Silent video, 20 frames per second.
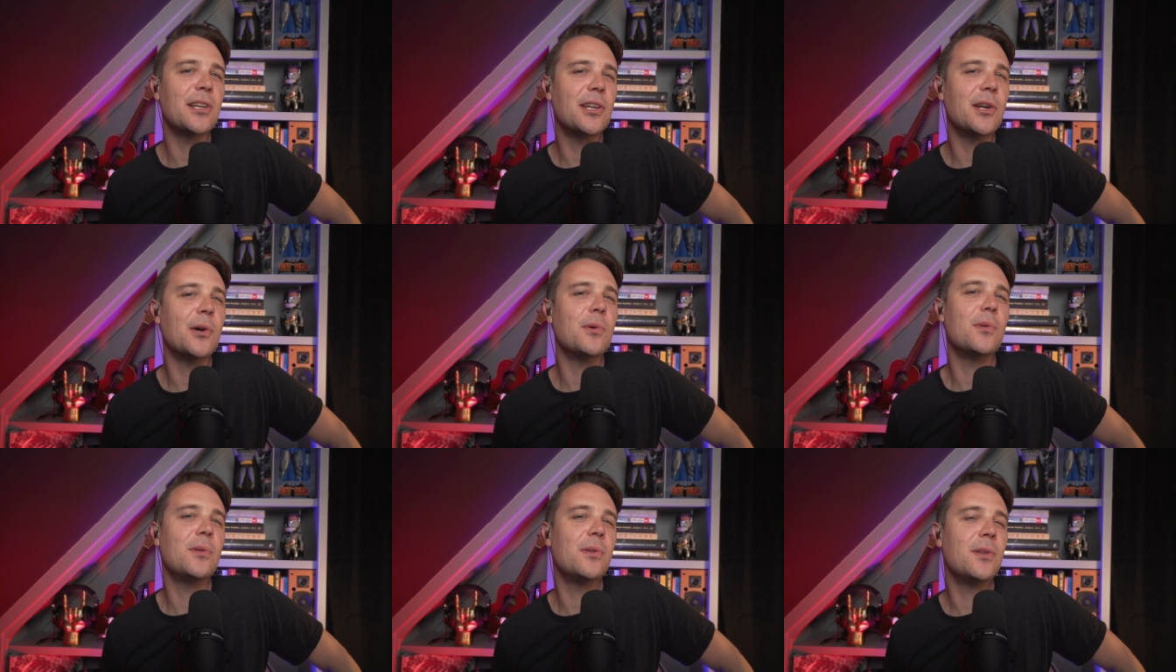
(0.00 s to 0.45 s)

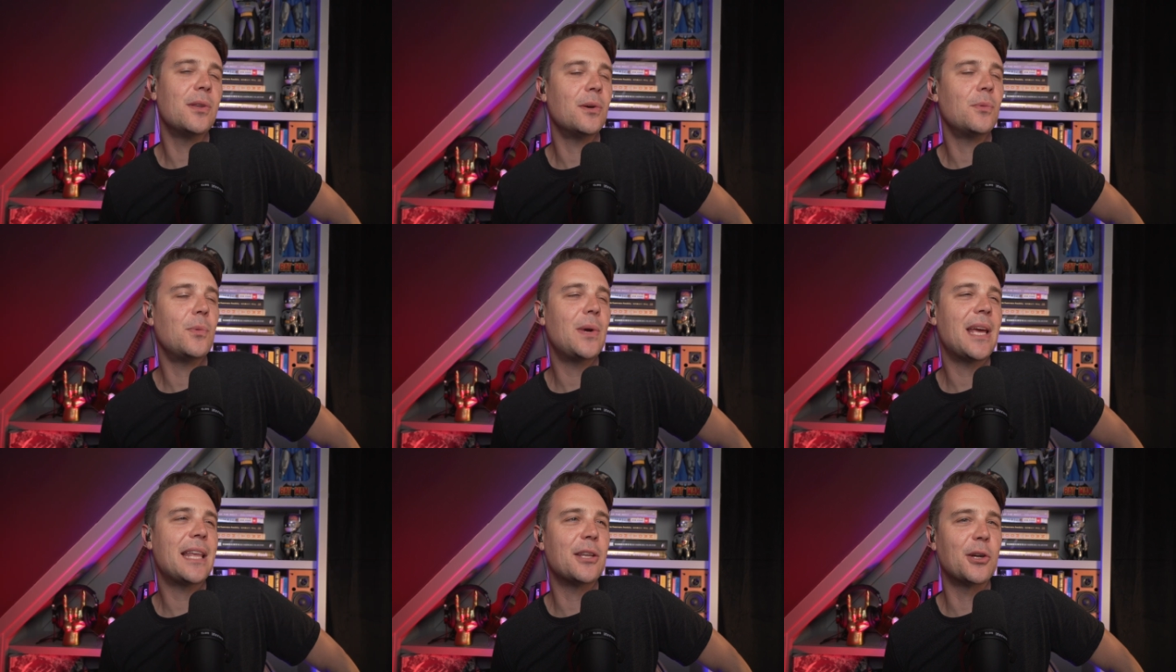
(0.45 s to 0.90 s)
You know,
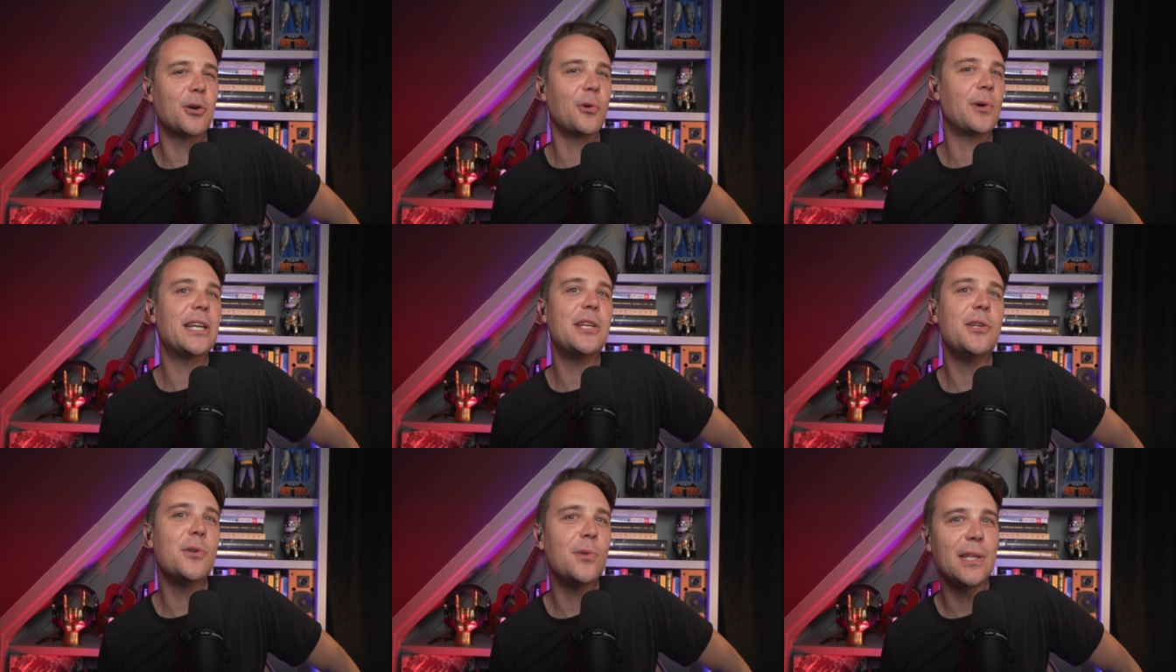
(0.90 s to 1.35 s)
the, we had the
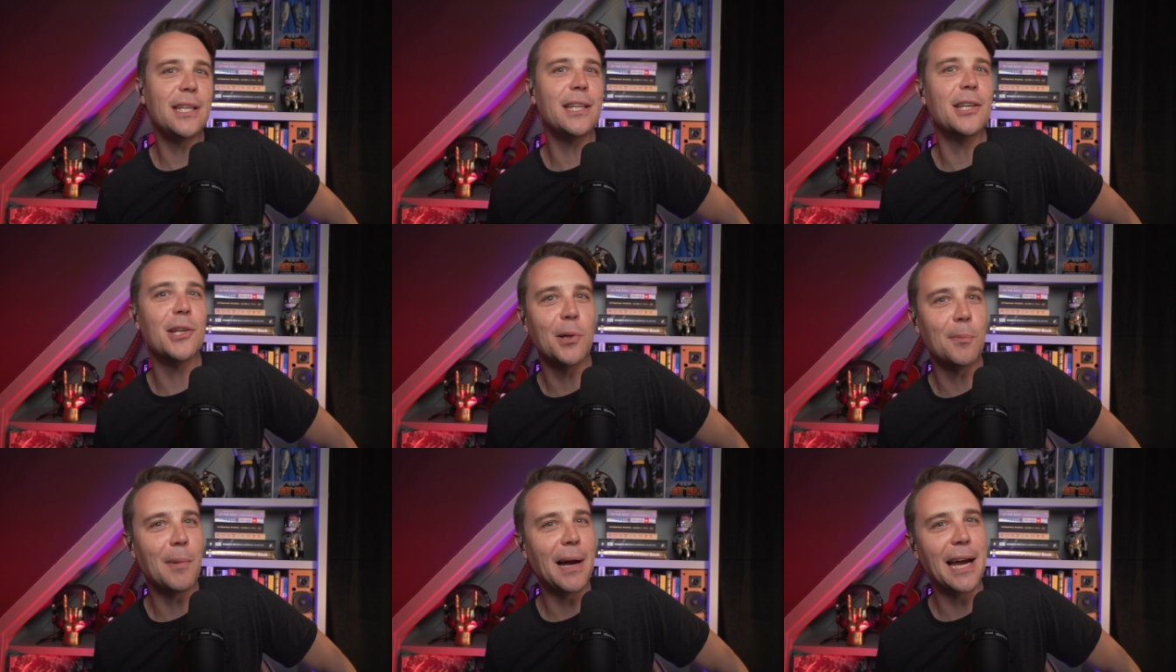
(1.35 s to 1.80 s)
Green New
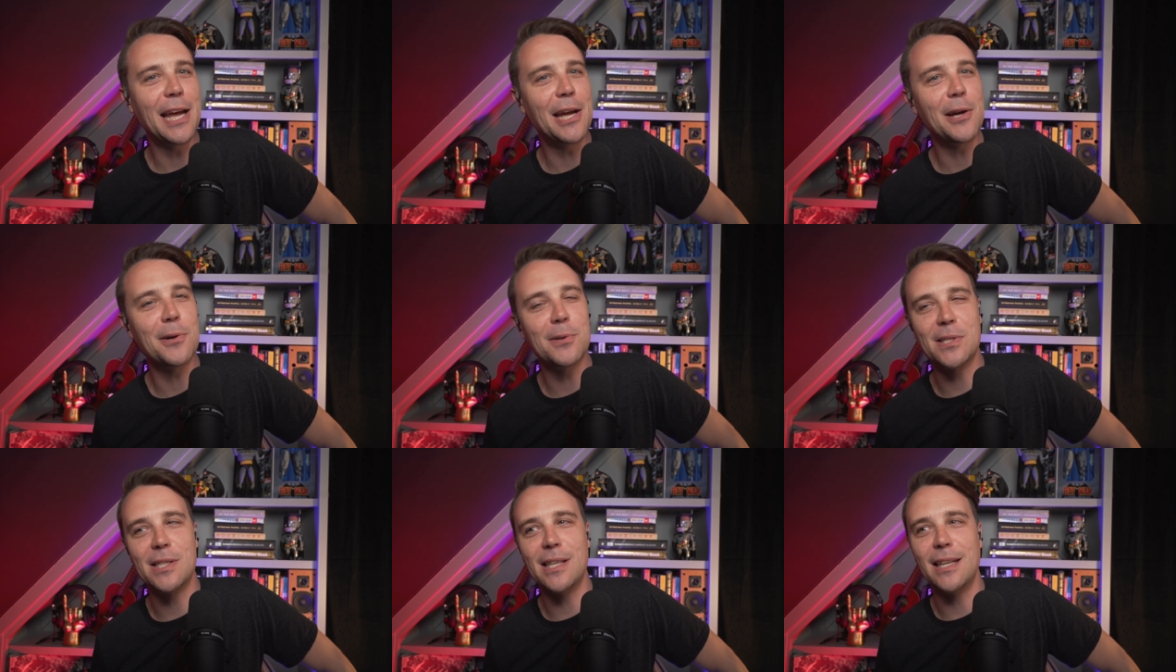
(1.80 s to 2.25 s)
Deal by
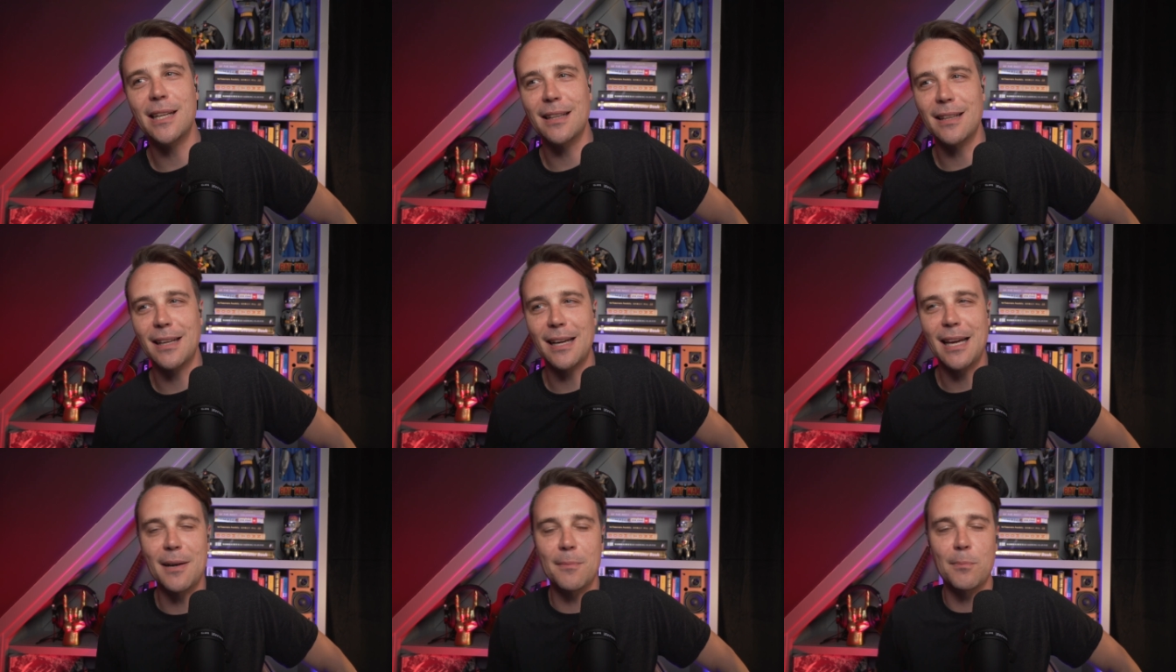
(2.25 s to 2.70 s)
AOC
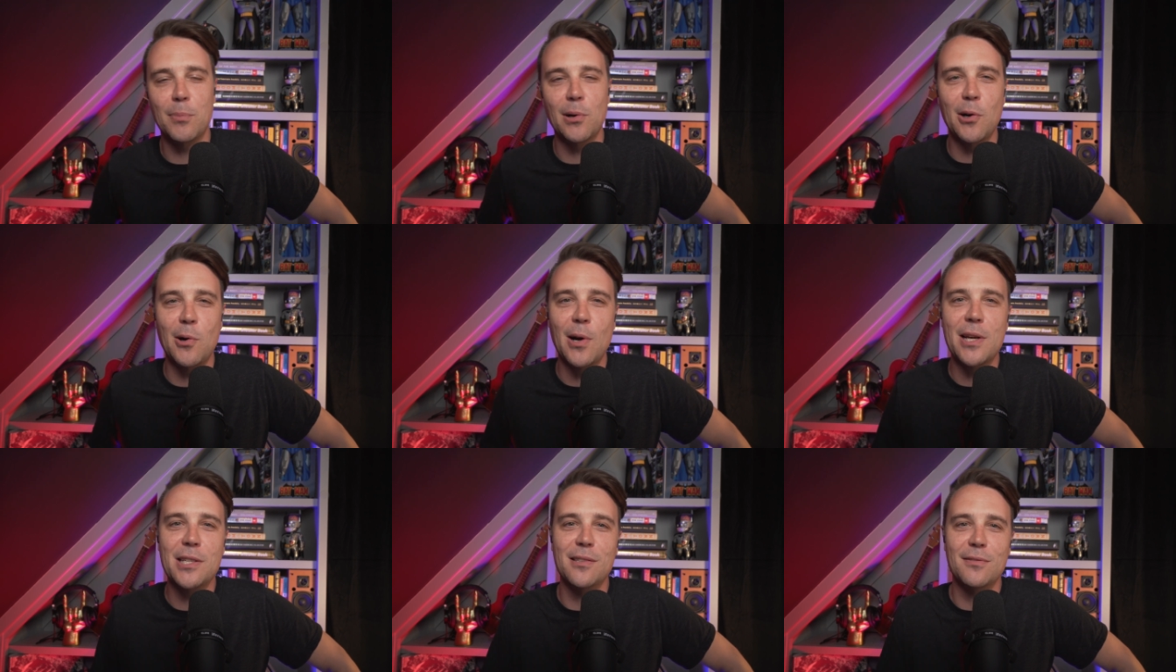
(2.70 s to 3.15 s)
and the kind of
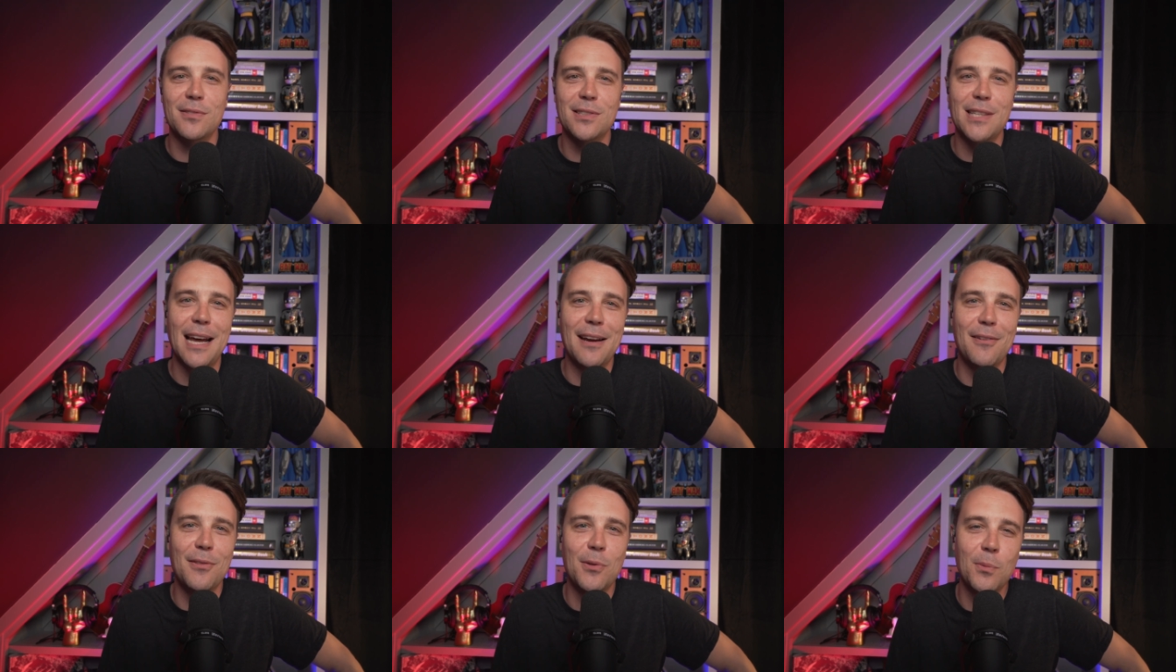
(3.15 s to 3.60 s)
progressive
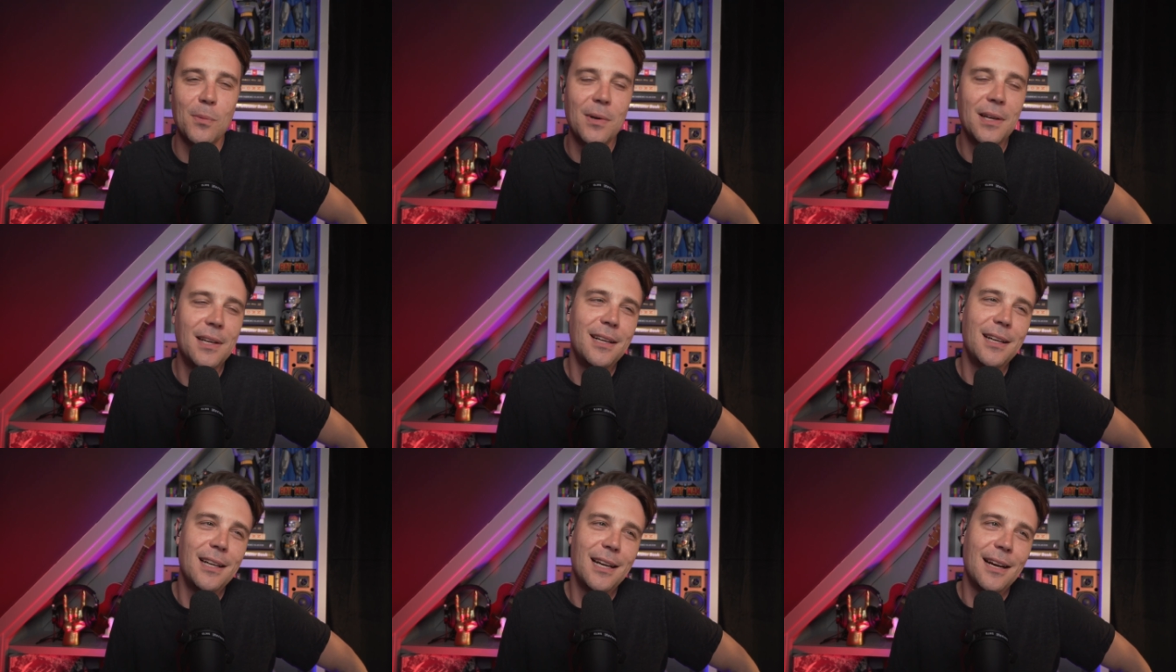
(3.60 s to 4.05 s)
side of the
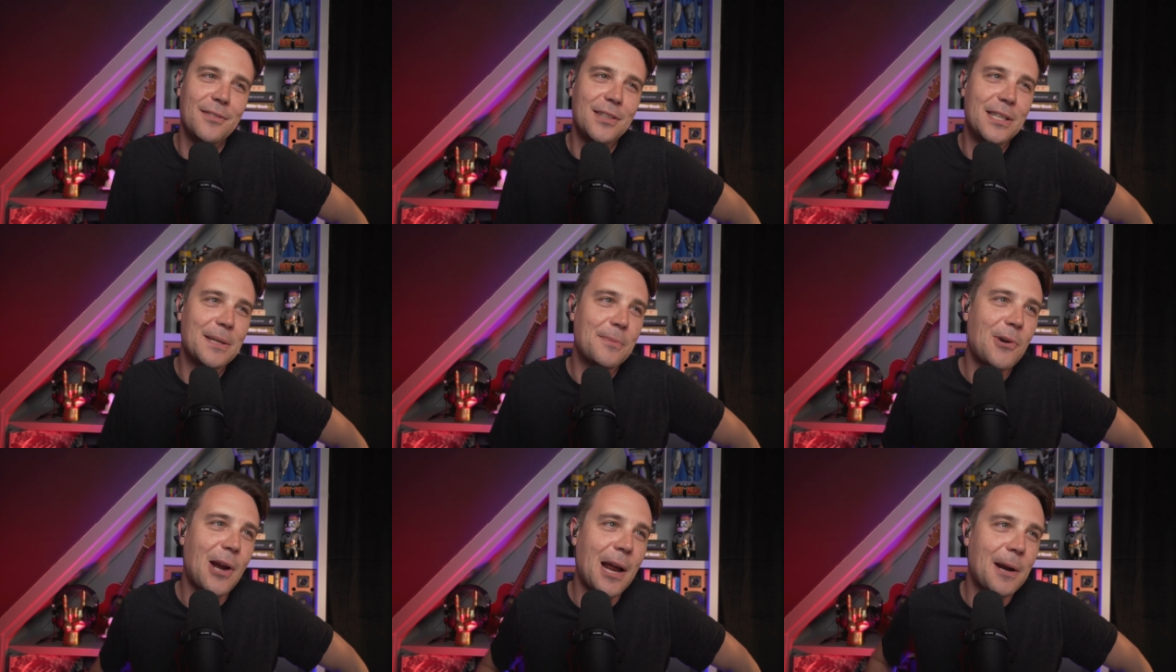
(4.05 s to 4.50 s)
of the
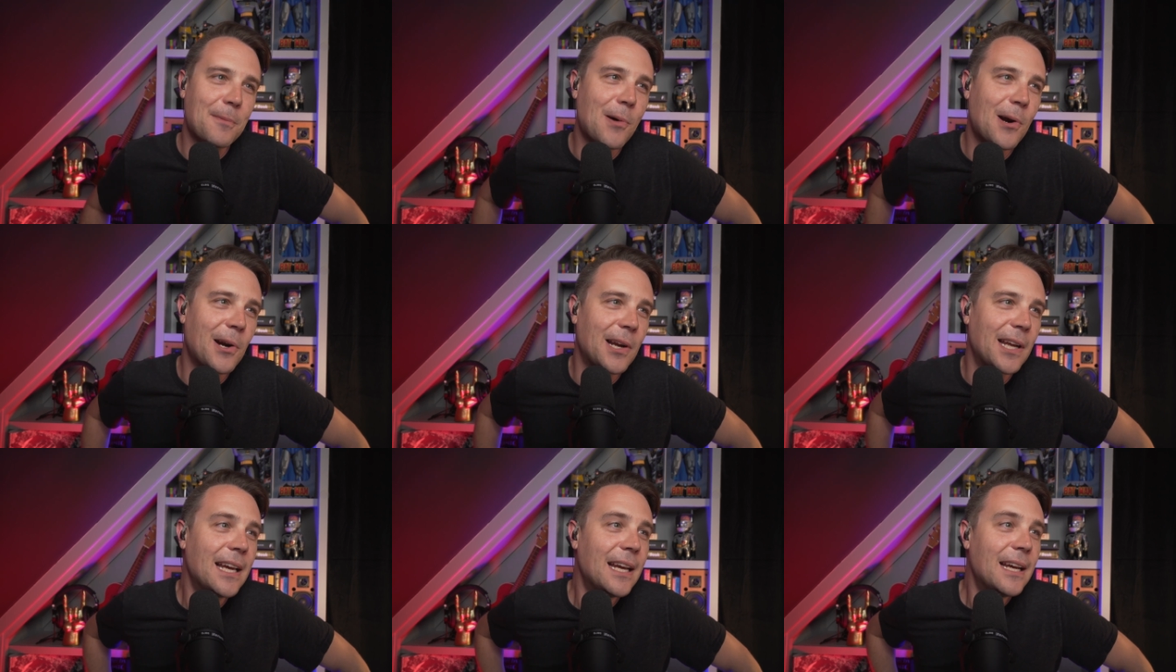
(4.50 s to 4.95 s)
Democratic
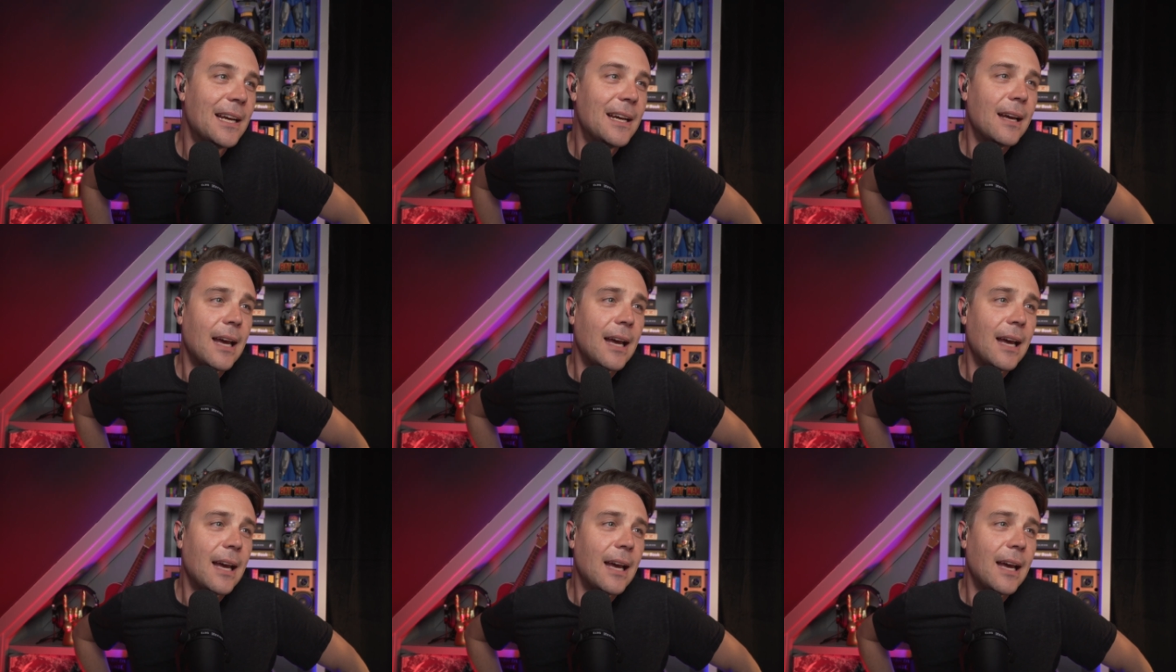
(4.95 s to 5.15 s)
Party,